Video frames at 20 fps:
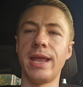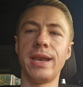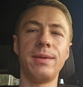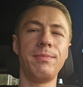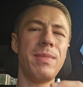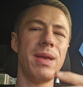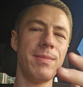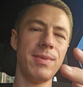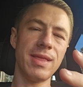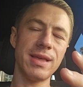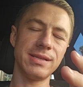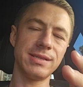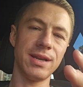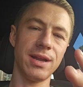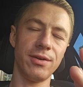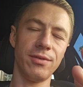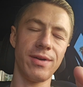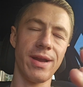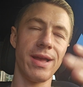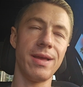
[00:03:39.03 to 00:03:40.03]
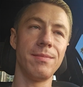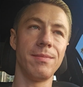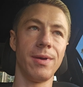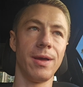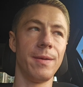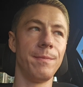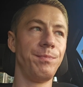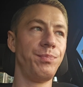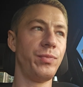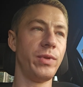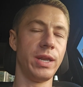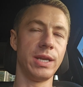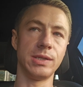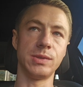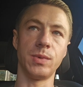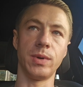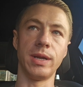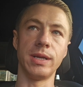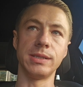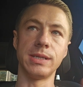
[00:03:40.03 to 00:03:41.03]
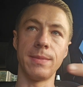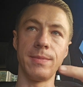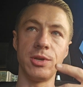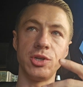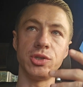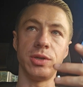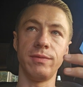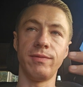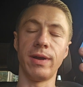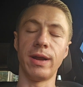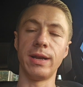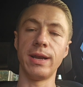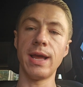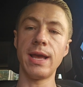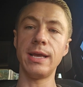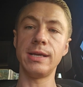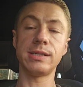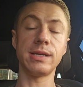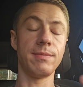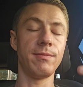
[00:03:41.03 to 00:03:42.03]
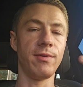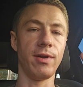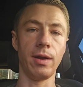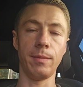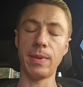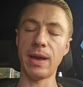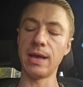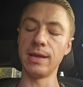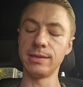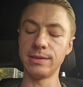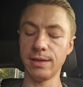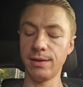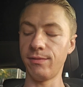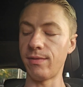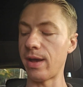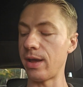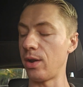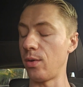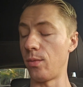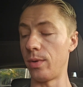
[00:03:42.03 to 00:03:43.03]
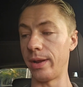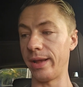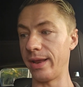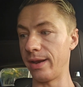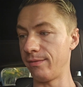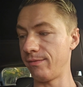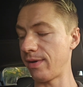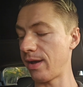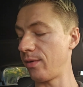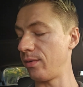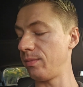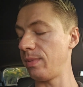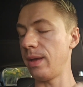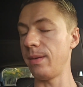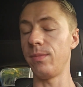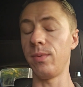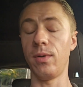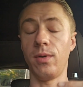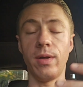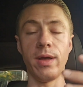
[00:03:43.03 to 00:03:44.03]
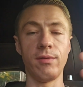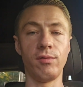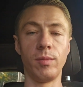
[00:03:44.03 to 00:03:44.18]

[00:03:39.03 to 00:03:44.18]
And maybe that's not right, but it is what it is. I'm usually very nice. I'm very passive. I don't want to get in a fight with people.